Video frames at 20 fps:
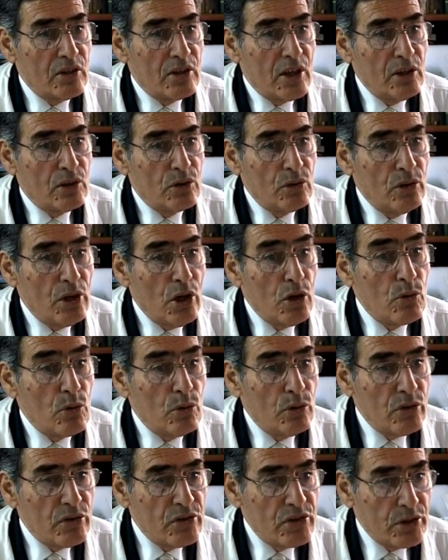members:
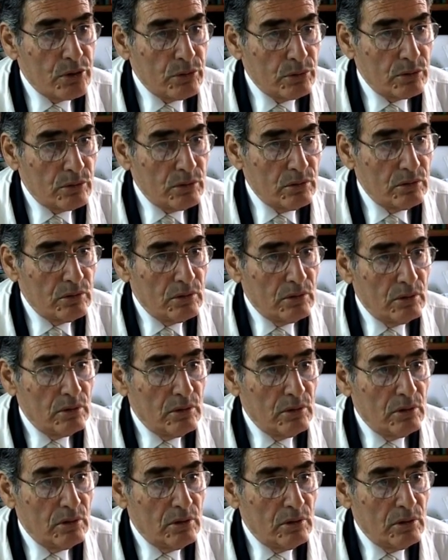the
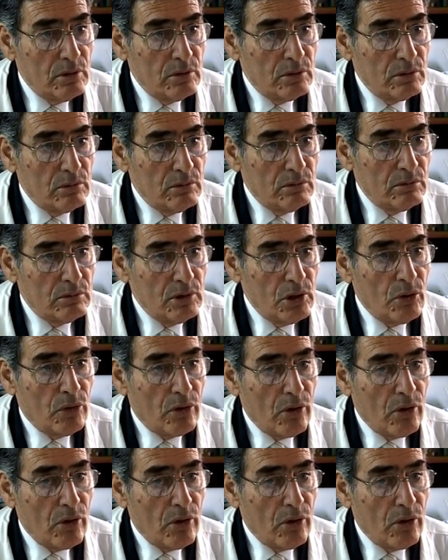deans of the Department